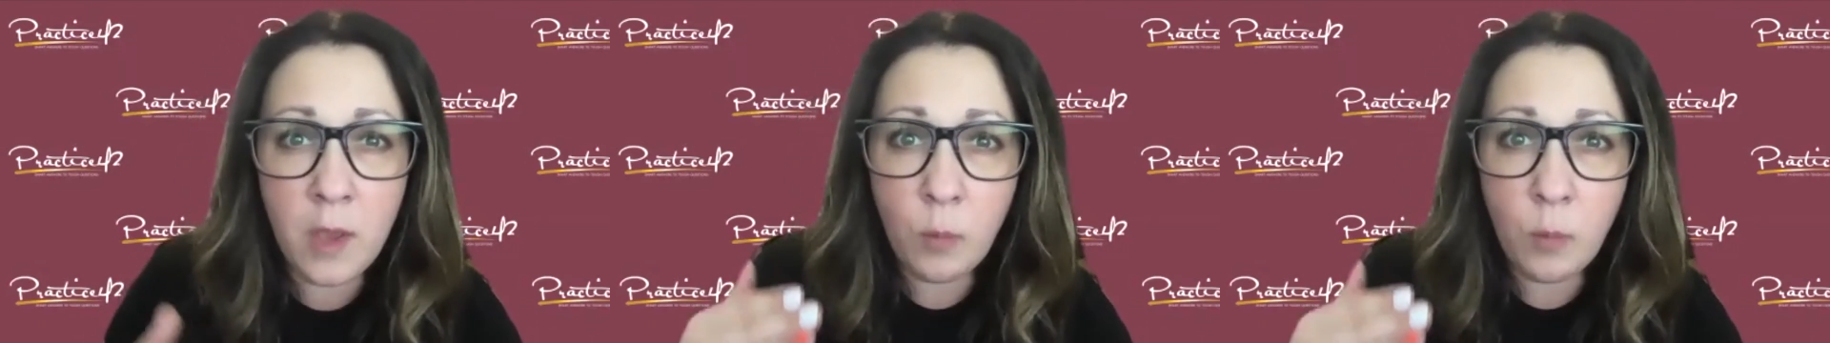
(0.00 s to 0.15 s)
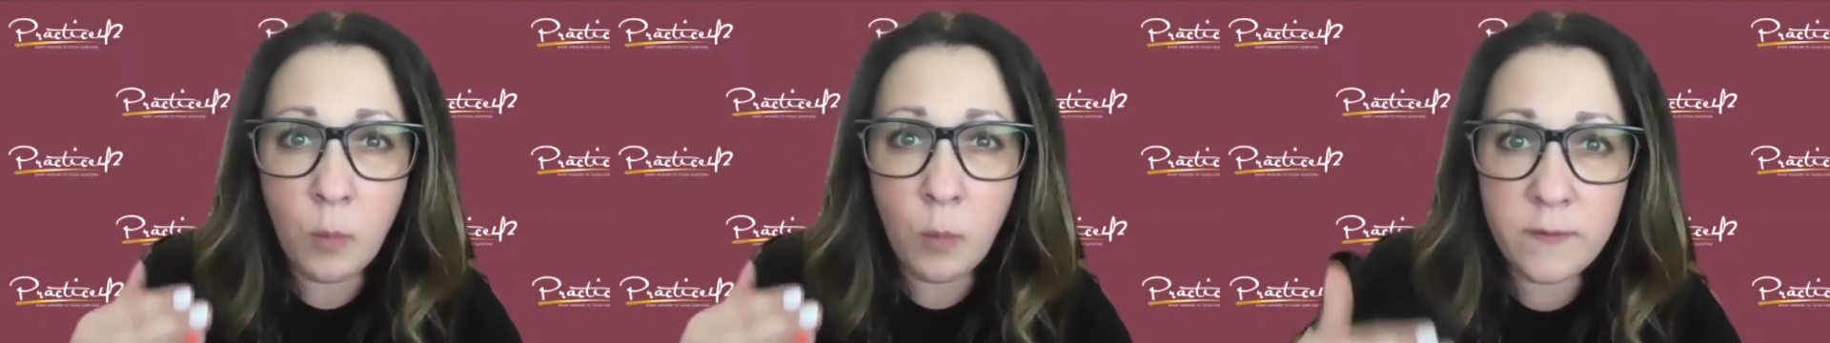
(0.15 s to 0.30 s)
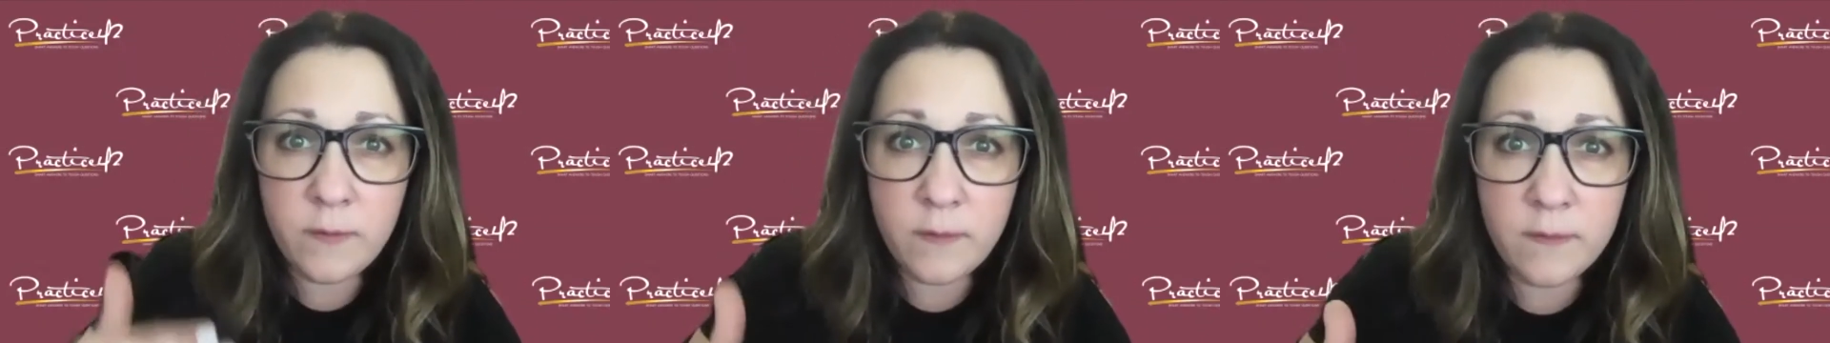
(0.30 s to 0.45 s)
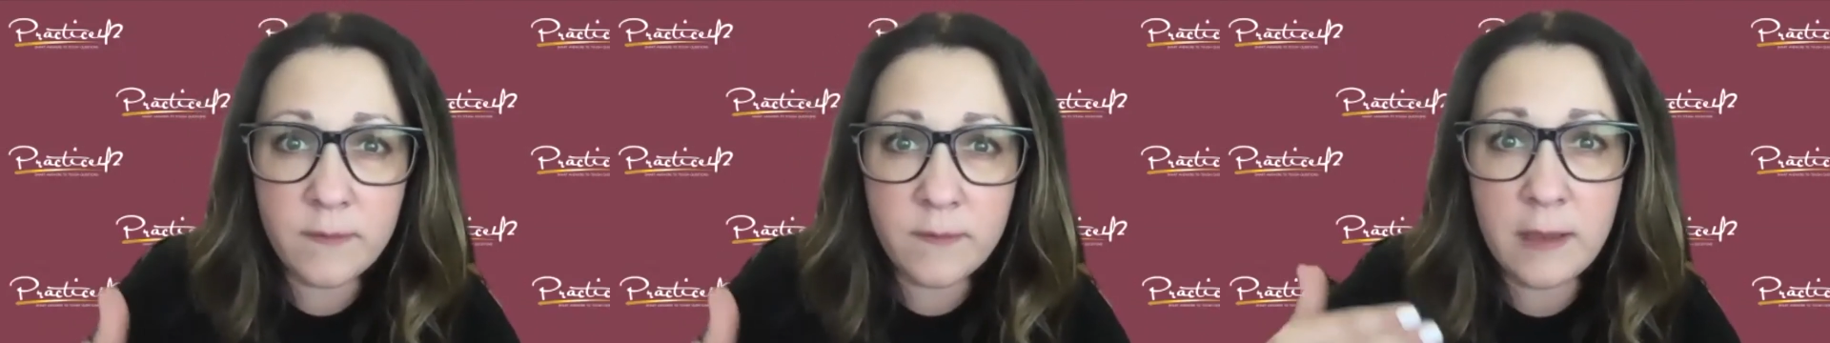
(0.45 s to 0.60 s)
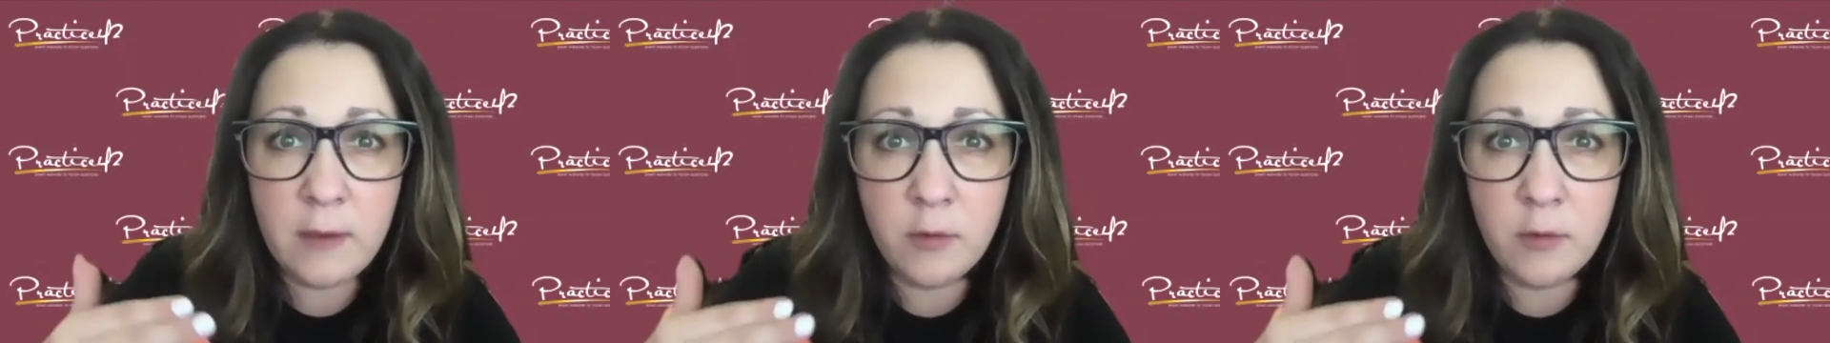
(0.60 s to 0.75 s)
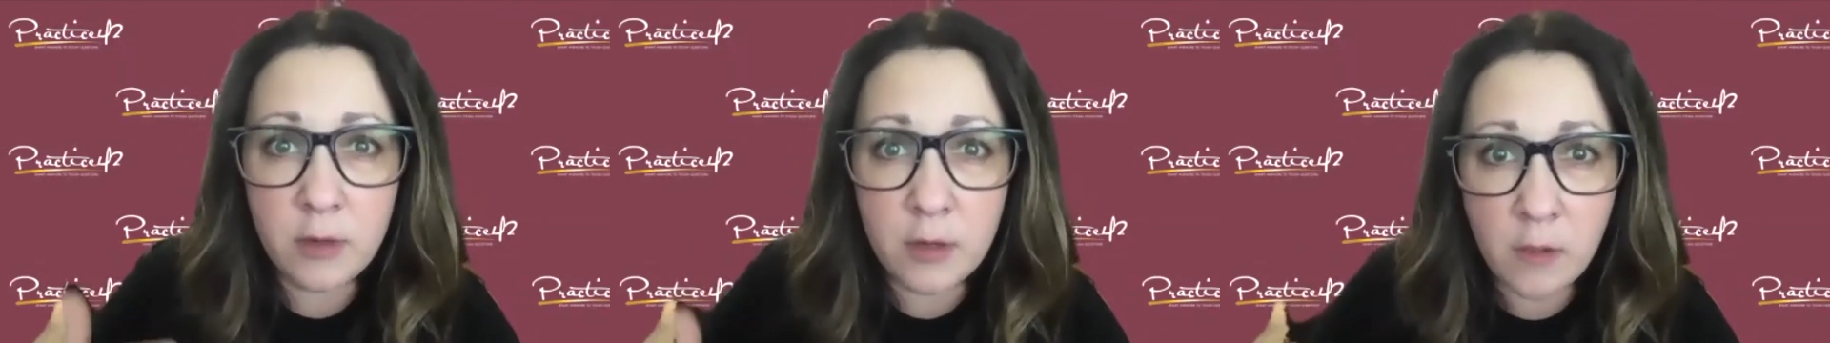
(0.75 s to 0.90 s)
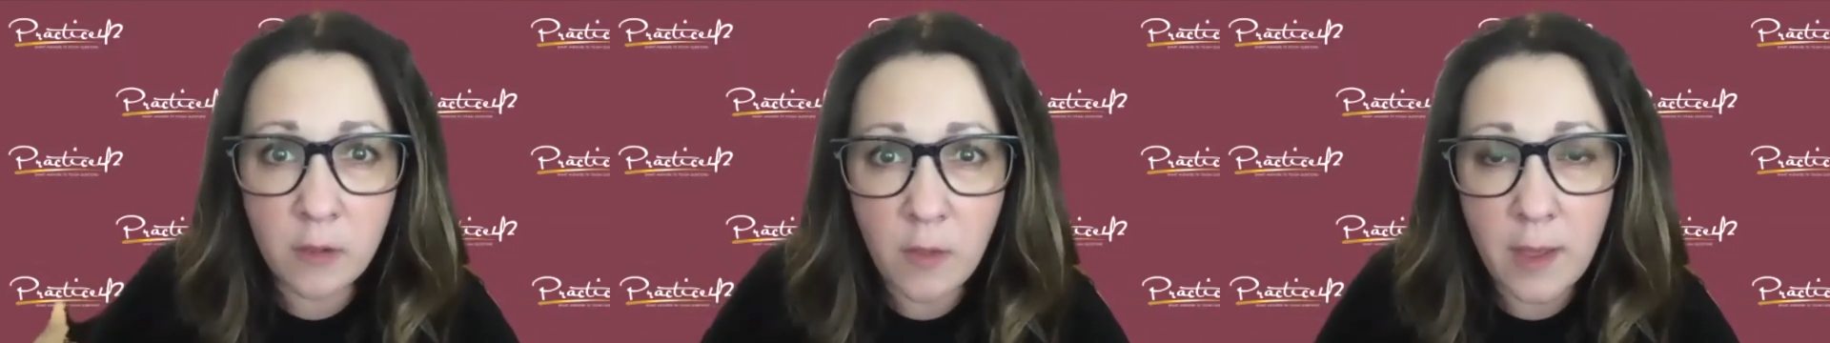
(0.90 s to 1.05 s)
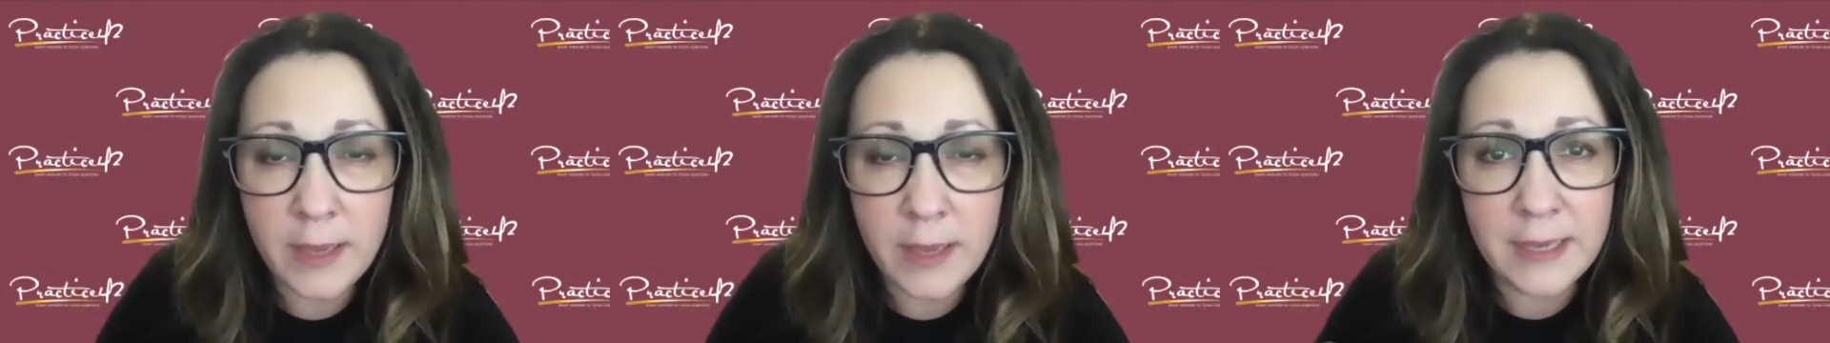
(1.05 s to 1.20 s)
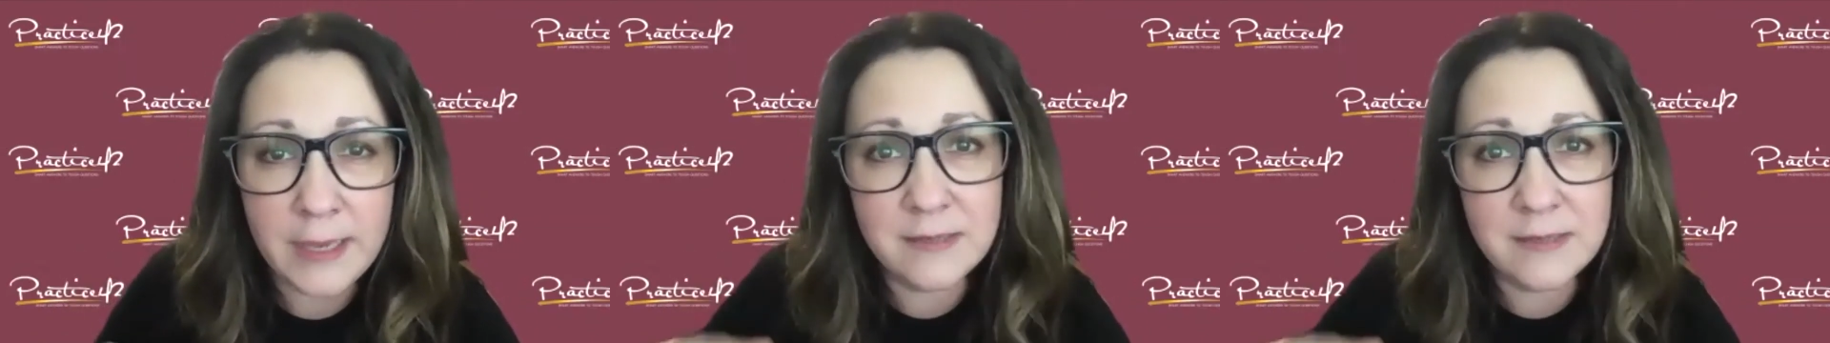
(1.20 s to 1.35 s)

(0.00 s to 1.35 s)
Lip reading: was this a good client?